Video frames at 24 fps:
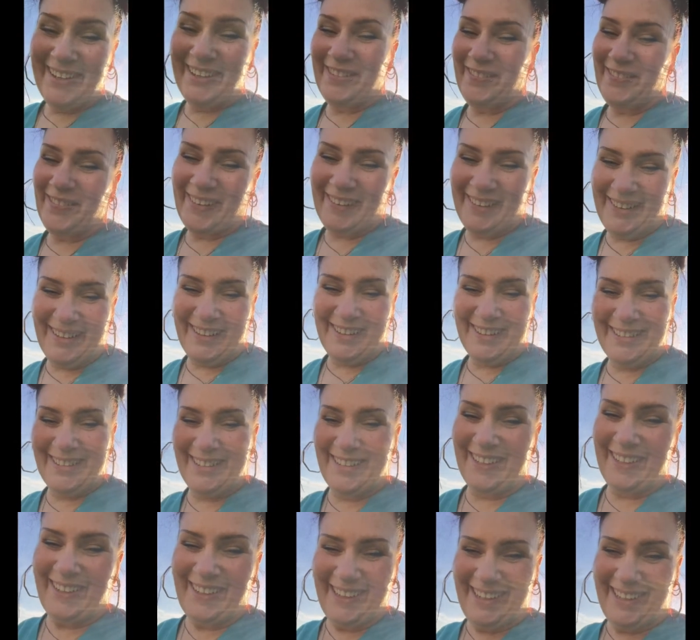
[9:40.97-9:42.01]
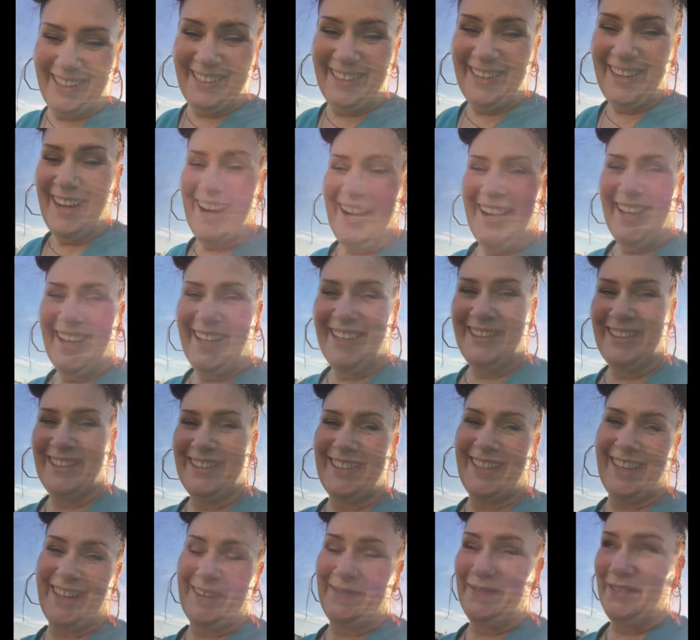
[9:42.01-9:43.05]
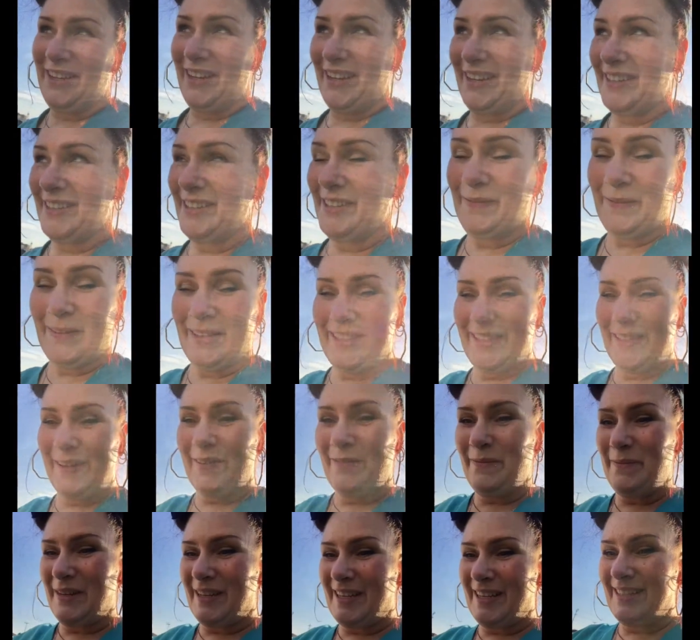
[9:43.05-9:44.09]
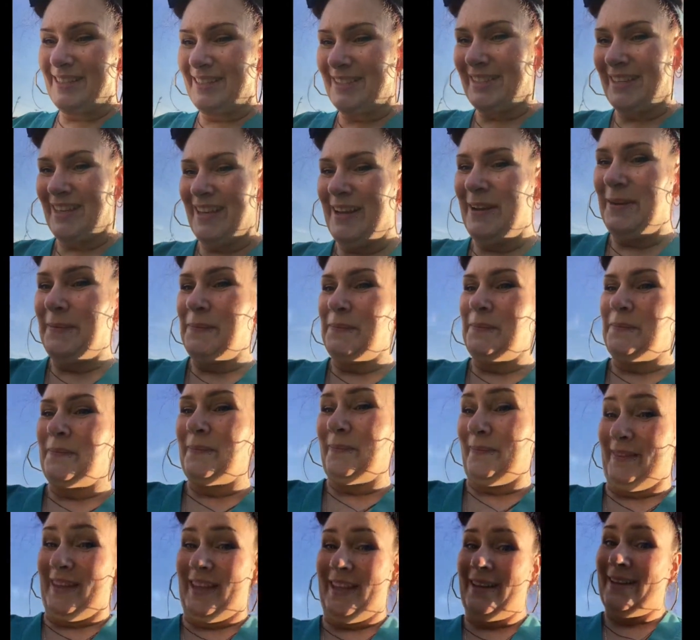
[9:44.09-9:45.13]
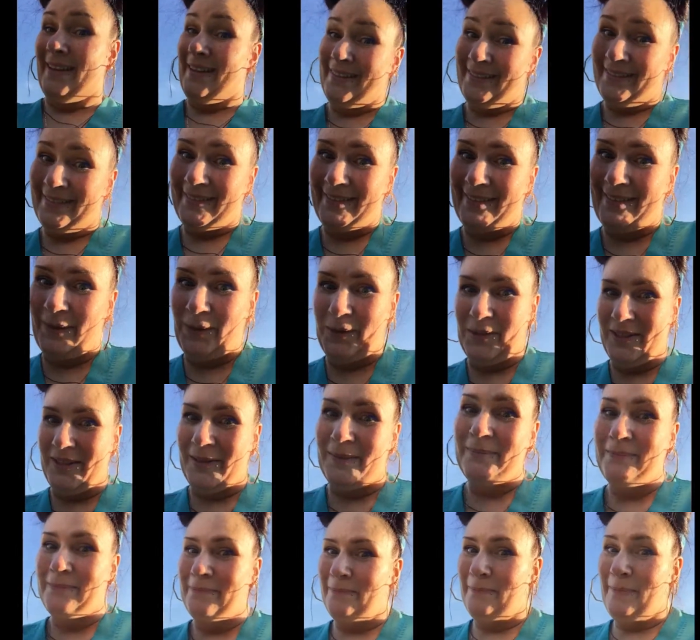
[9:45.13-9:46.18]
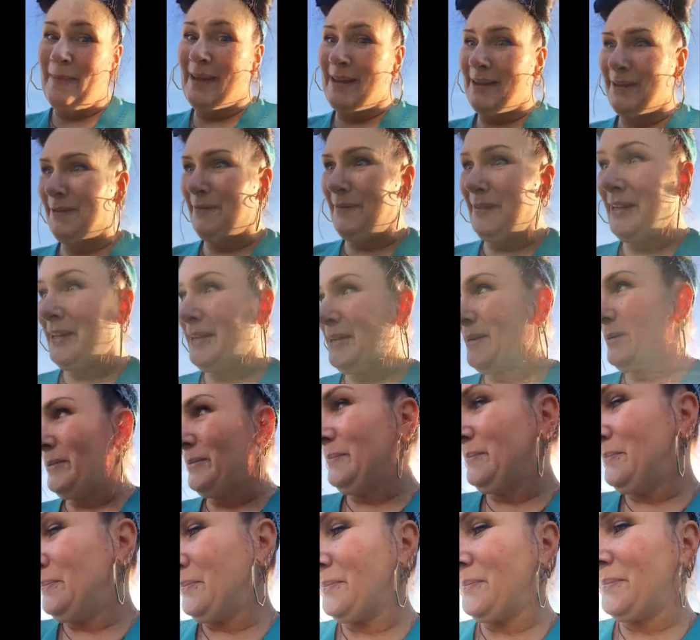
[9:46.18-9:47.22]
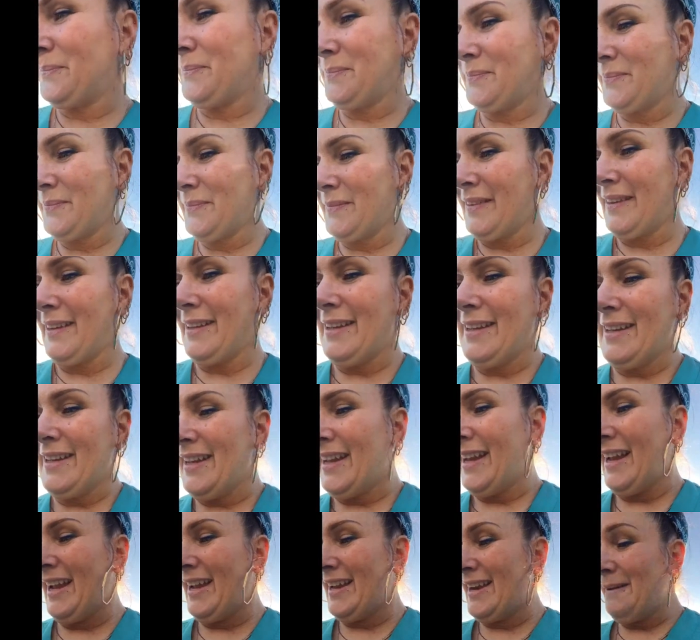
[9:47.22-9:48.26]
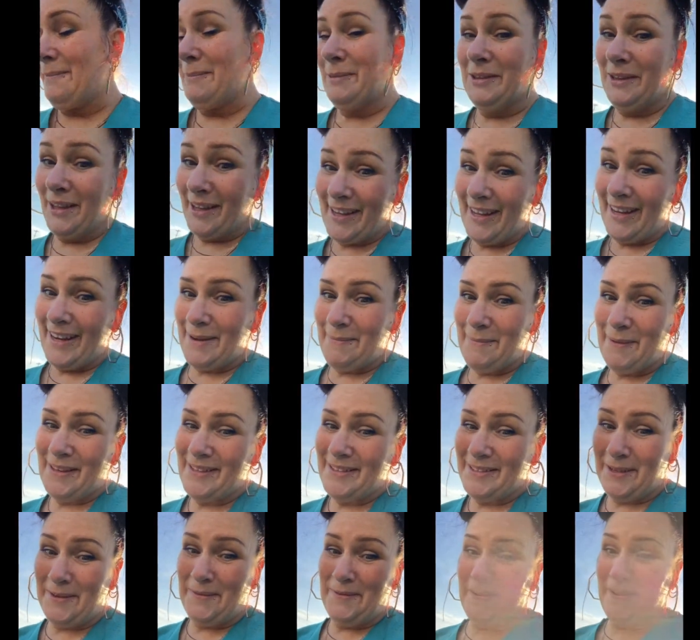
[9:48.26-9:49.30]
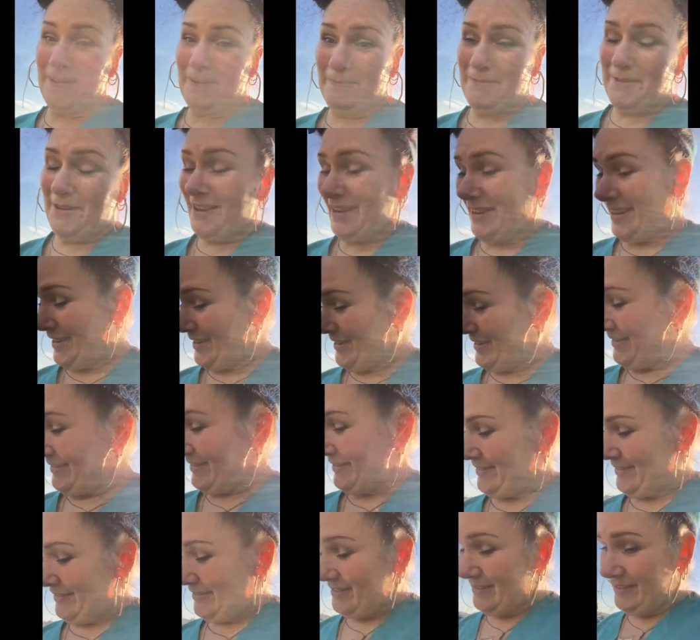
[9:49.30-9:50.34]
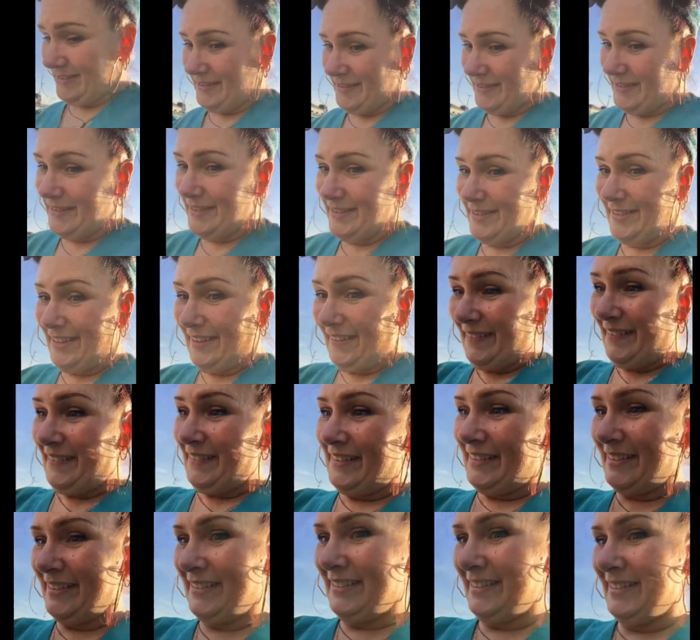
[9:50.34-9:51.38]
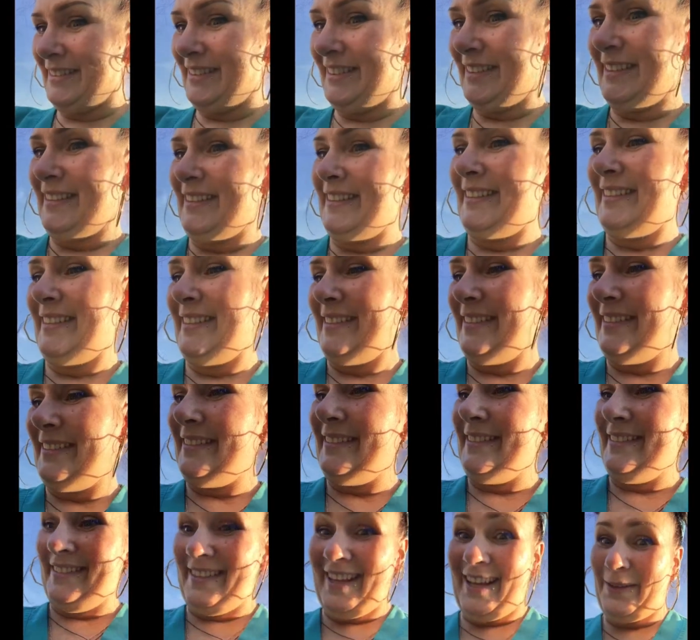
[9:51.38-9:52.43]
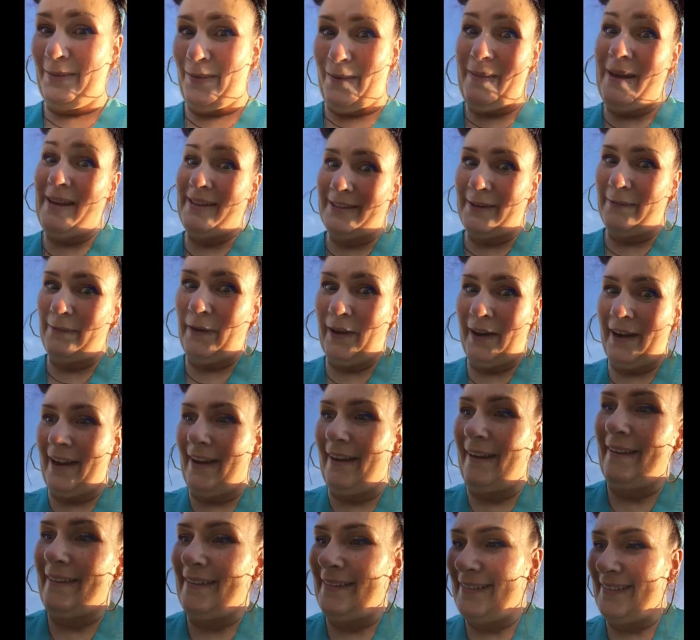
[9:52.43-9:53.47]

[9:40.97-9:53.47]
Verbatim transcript: while you're talking. It looks like I'm talking to myself because, of course, I'm making a video and I'm looking at myself while I'm talking. So that's what makes it funny.